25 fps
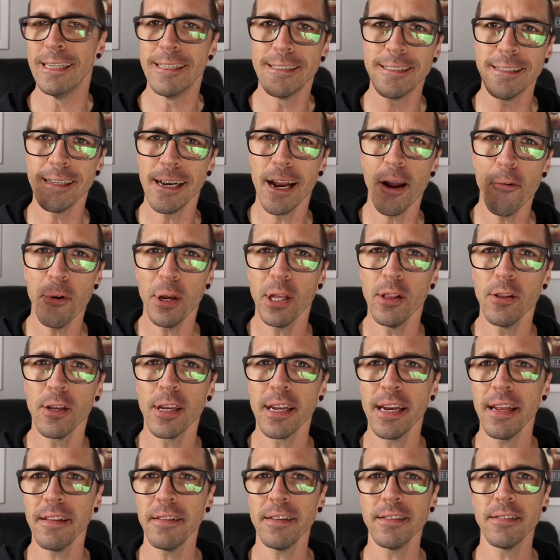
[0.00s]
Today we are
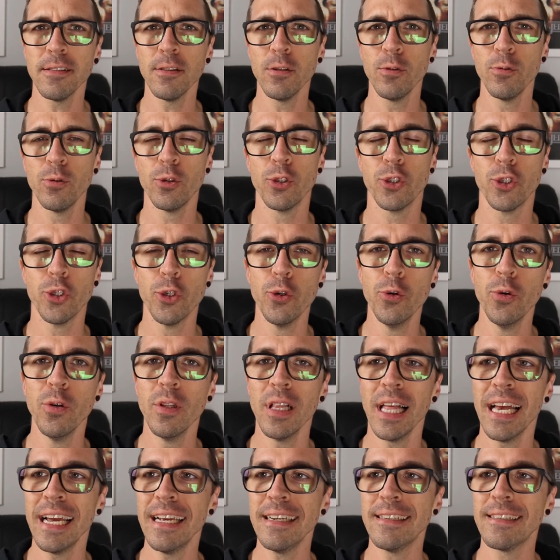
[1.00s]
looking at this little
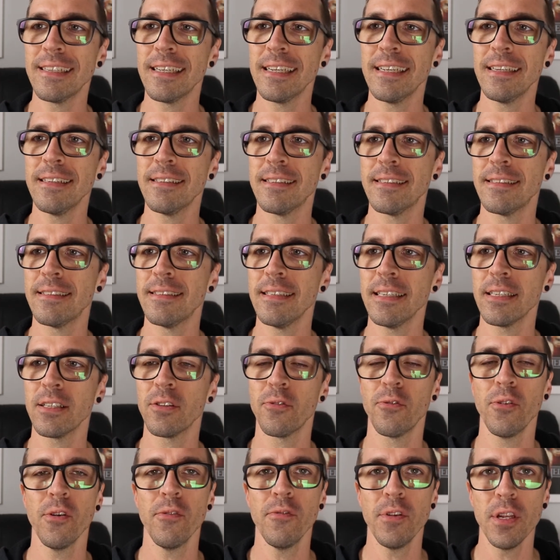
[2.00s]
dual
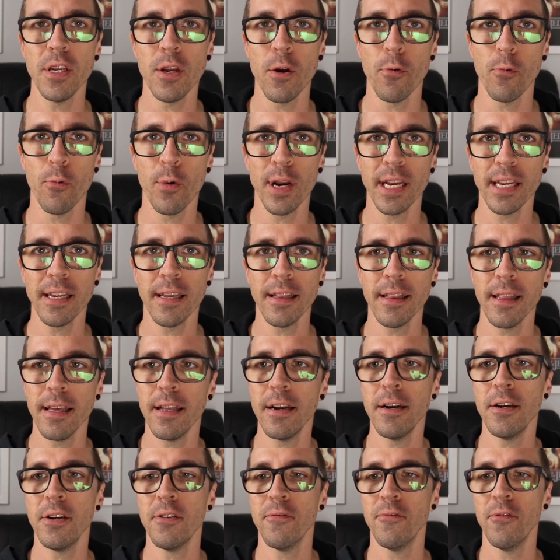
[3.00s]
18650
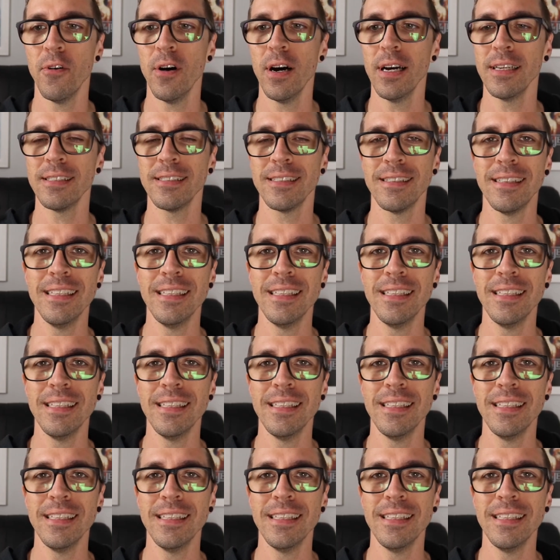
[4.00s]
regulated device.